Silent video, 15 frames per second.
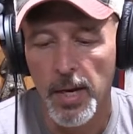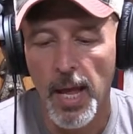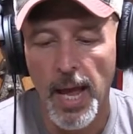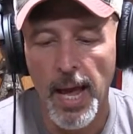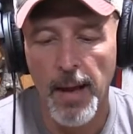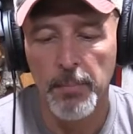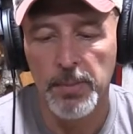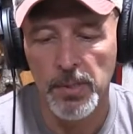
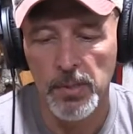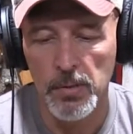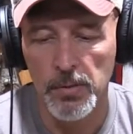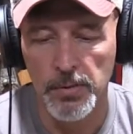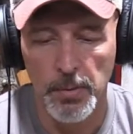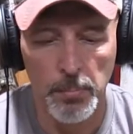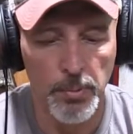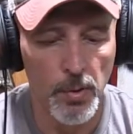
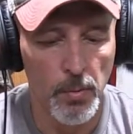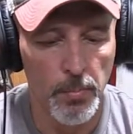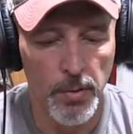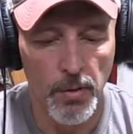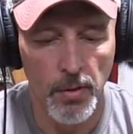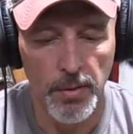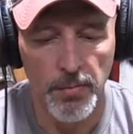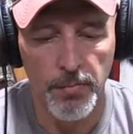absolute improvement
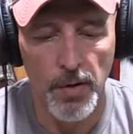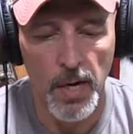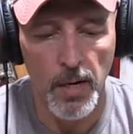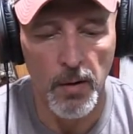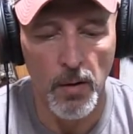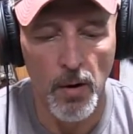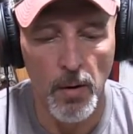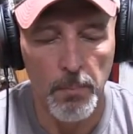on the
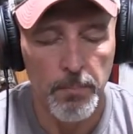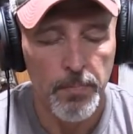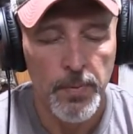firearm.